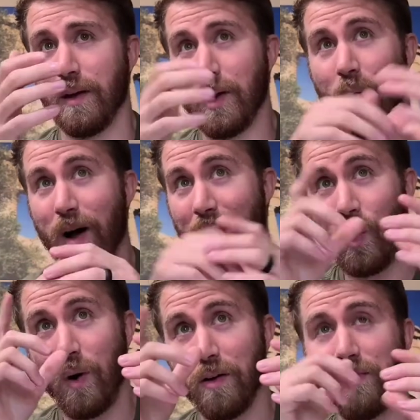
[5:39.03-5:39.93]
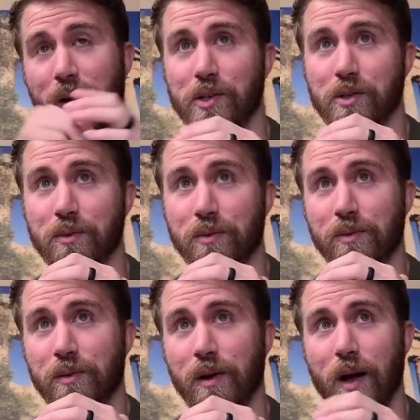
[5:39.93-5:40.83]
you know what i don't want to fight you
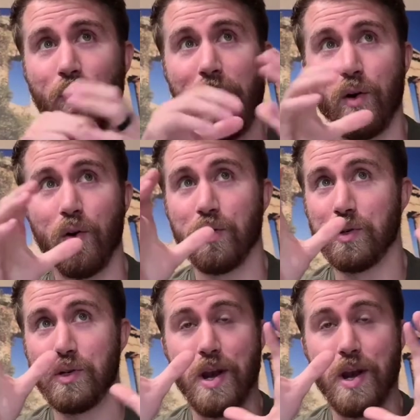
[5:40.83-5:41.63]
i'd rather